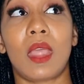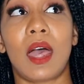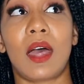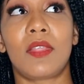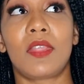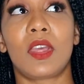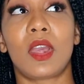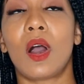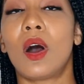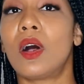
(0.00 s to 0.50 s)

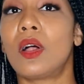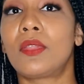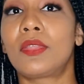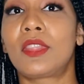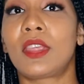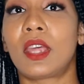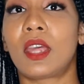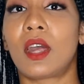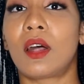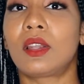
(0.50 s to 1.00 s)

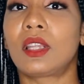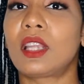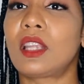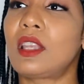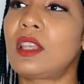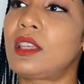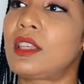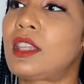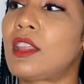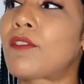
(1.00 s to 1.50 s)
the
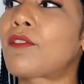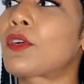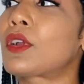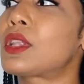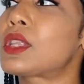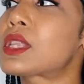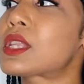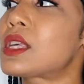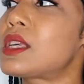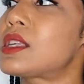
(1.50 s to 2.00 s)
only
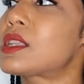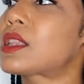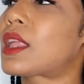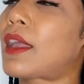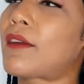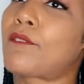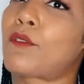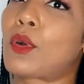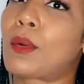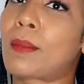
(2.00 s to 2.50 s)
difference is,
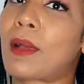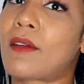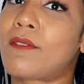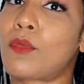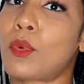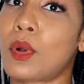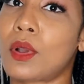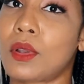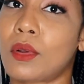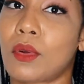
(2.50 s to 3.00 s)
like, for my
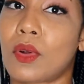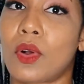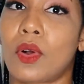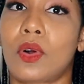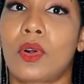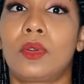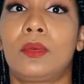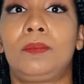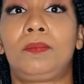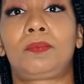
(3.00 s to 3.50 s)

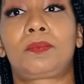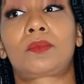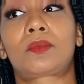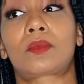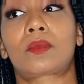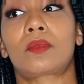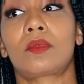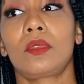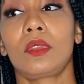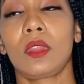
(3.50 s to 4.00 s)
4-year-old,
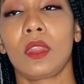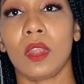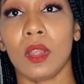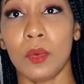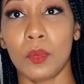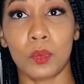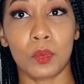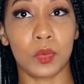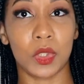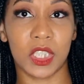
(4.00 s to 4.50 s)

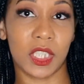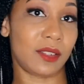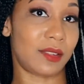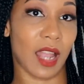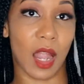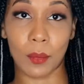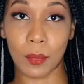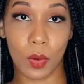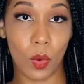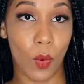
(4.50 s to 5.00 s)
she's
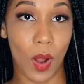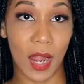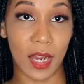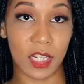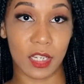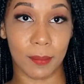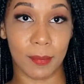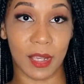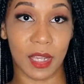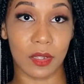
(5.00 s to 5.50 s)
not
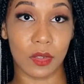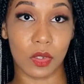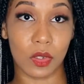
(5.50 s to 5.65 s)
required to be in